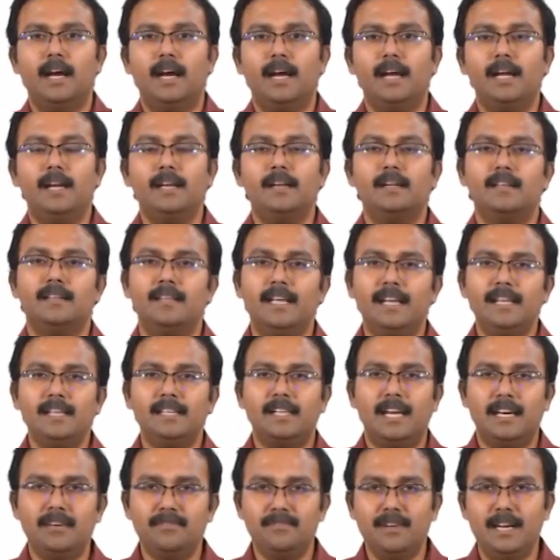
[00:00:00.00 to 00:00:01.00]
and then
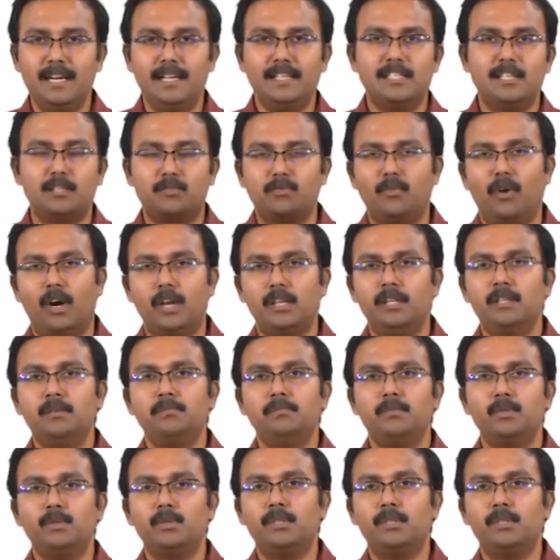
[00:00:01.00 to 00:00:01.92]
convert this volume